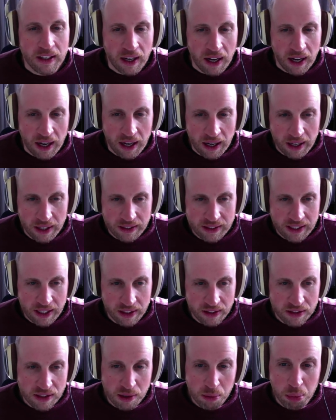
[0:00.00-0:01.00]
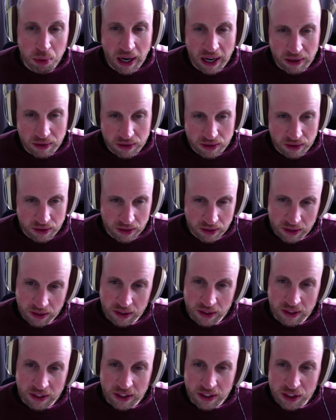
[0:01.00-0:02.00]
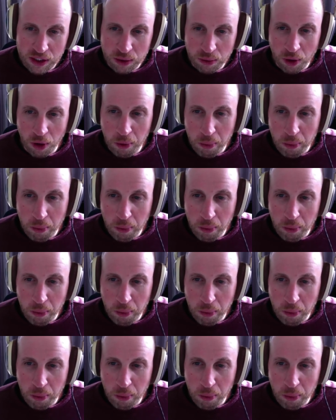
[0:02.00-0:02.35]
uh, tells the browser to